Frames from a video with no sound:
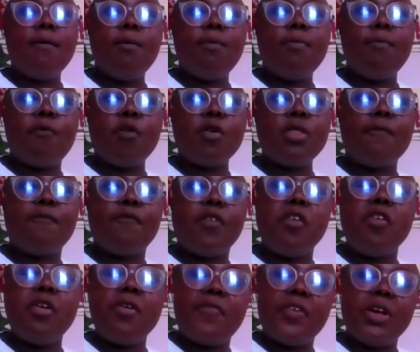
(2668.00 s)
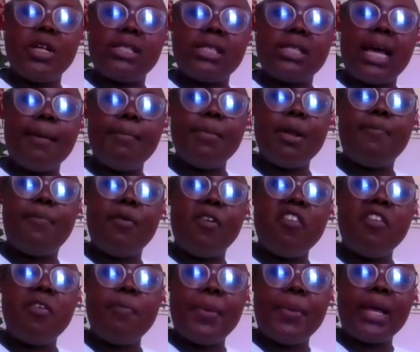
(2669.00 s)
for the very first time, it
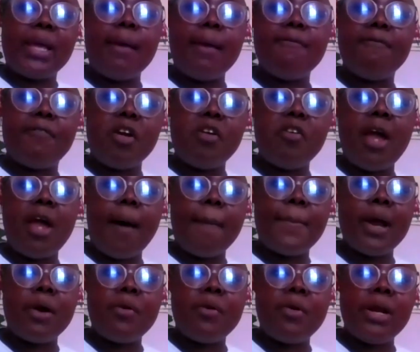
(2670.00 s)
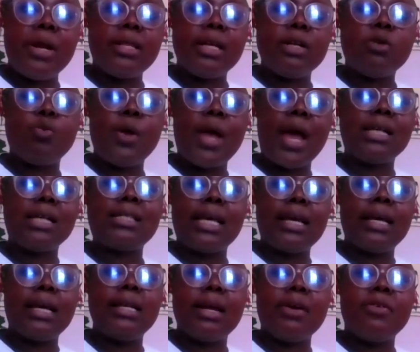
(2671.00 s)
became very apparent that we are
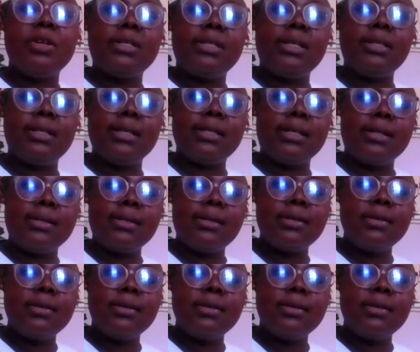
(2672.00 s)
secondary citizens